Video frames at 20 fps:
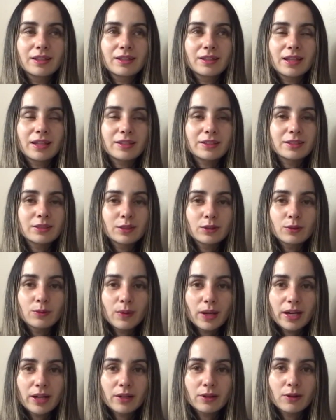that
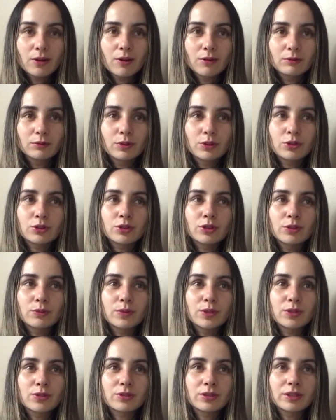silhouette looks good
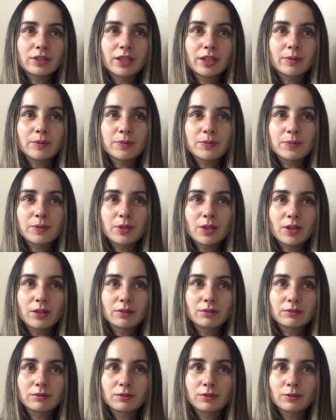with certain items but
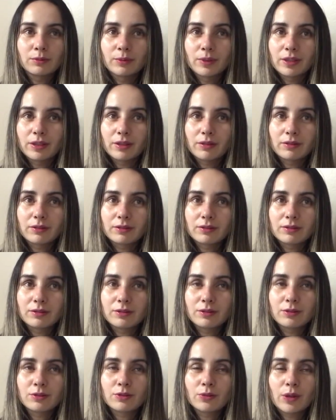not good with
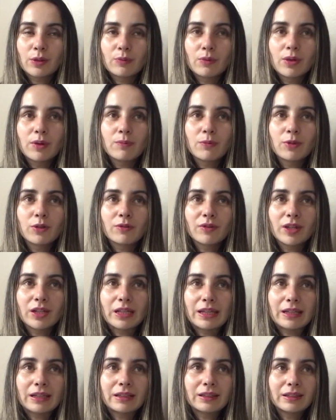others. So I want more of a
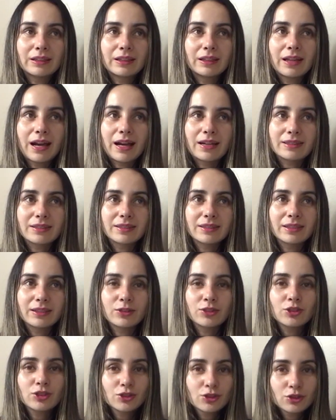classic,
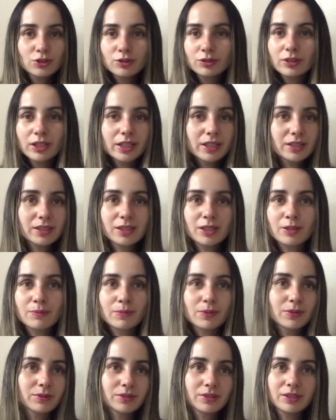just your like
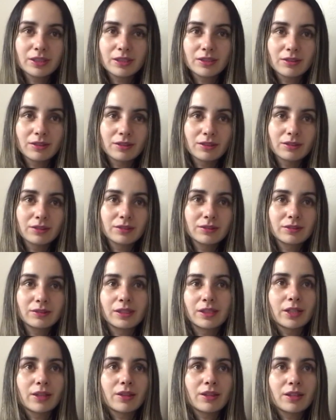typical sneaker.
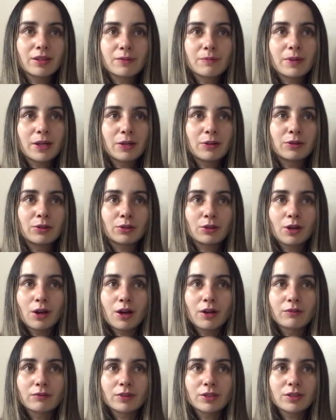Like, think about your
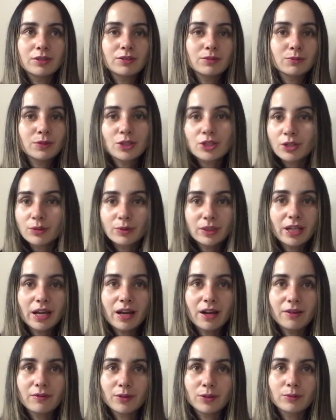Converse, which I already
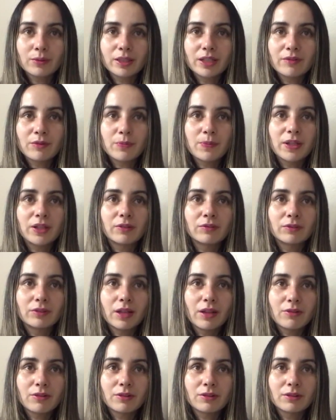have a pair of
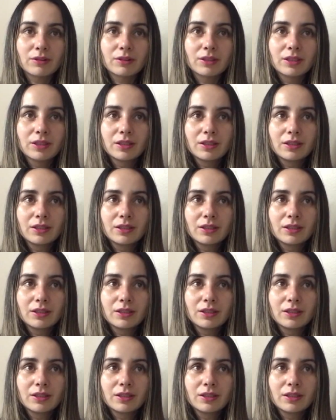leather,